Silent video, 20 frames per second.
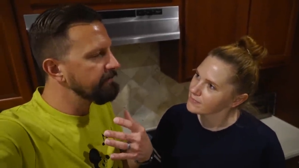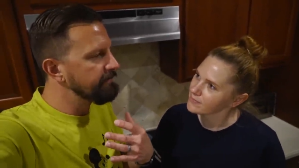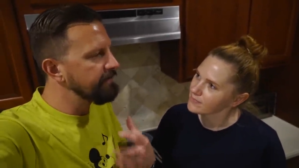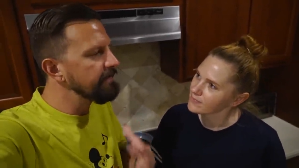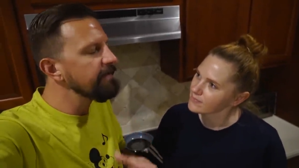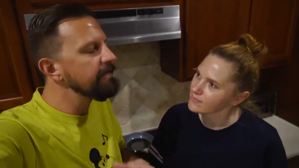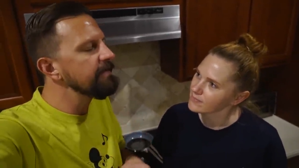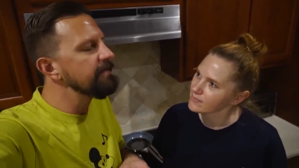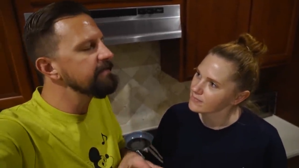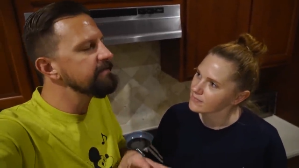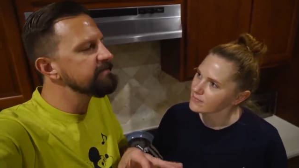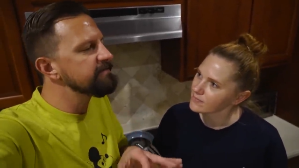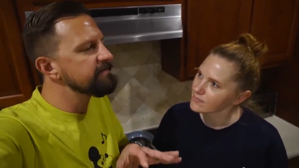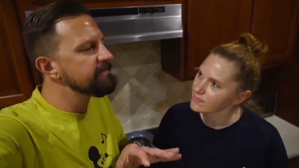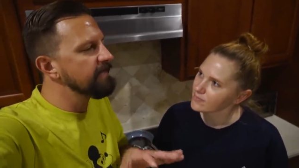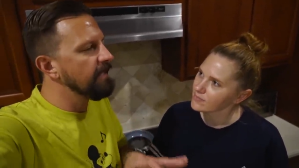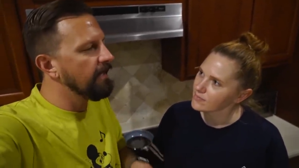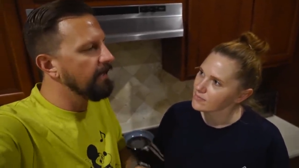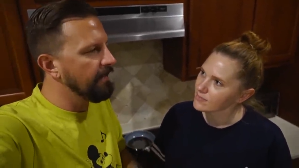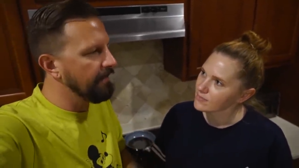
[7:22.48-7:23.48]
Speaker 1: think he's
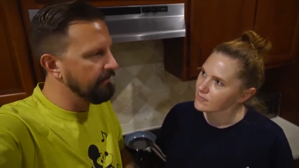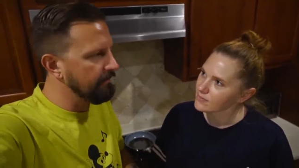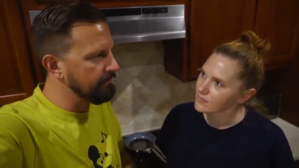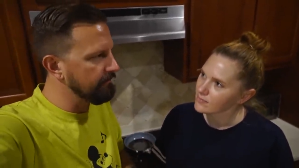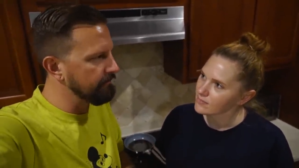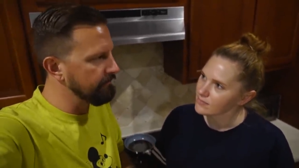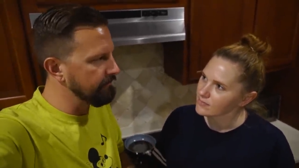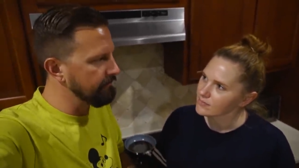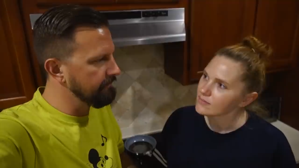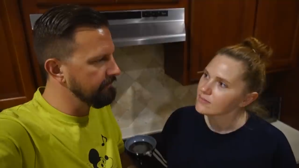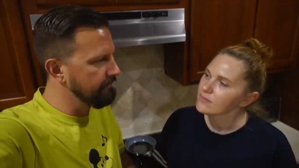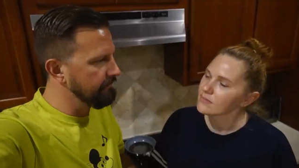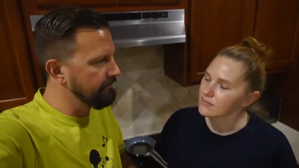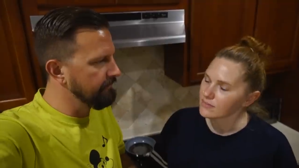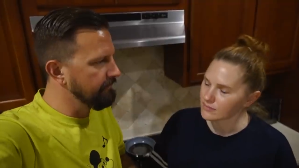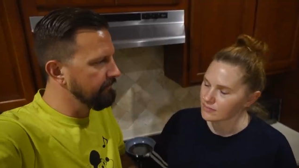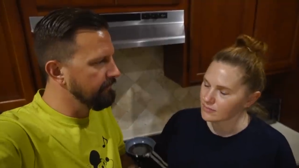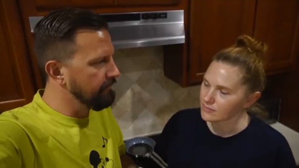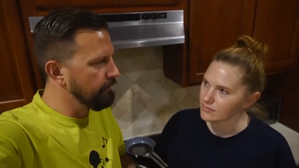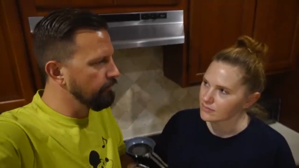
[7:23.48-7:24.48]
tired,
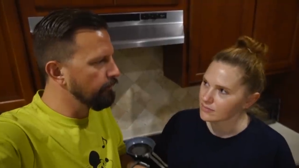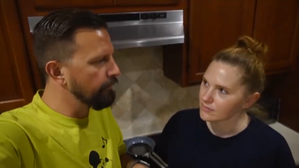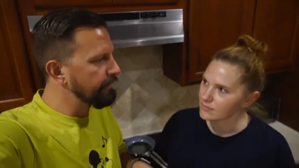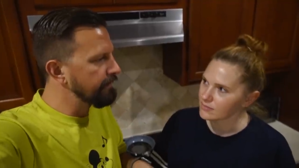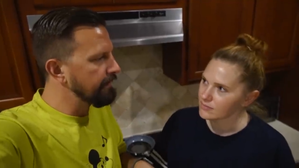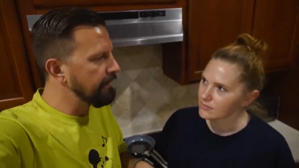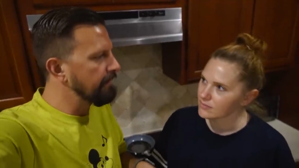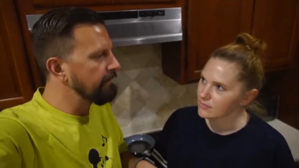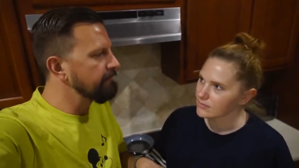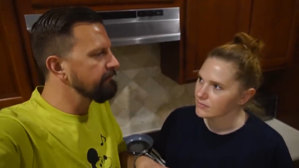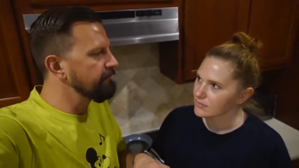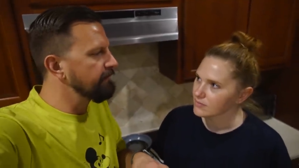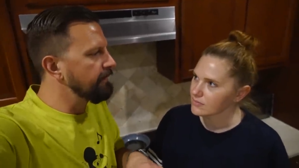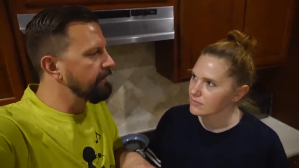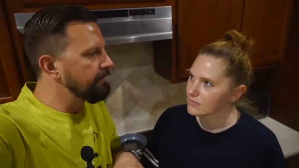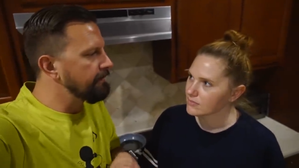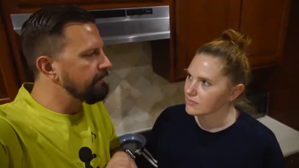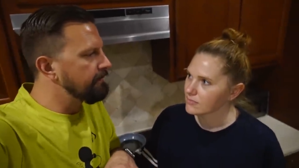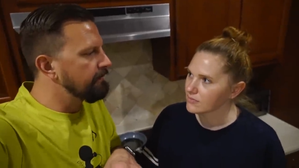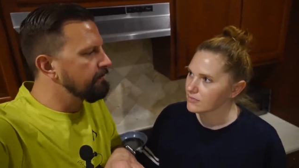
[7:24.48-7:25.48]
we kind of
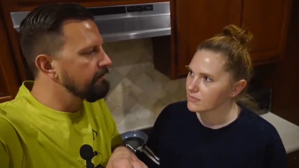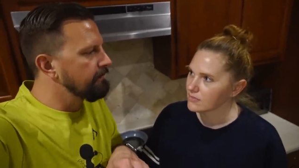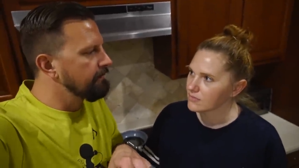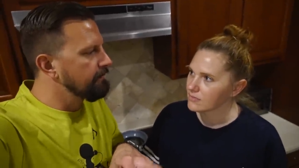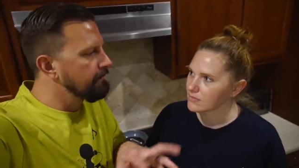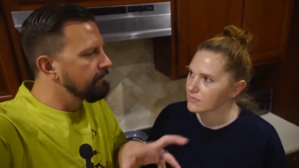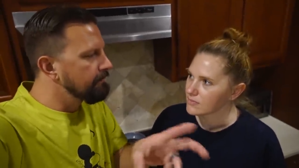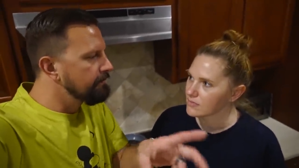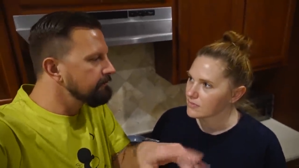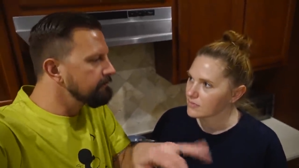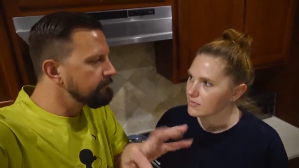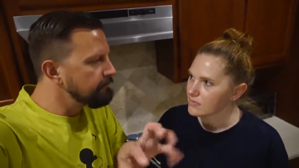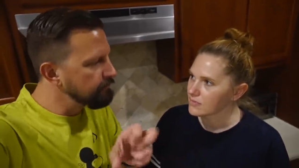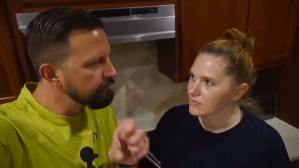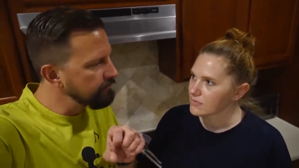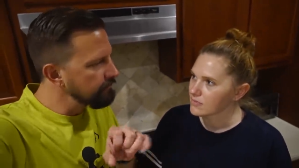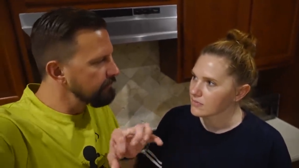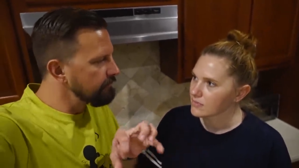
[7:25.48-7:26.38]
like do a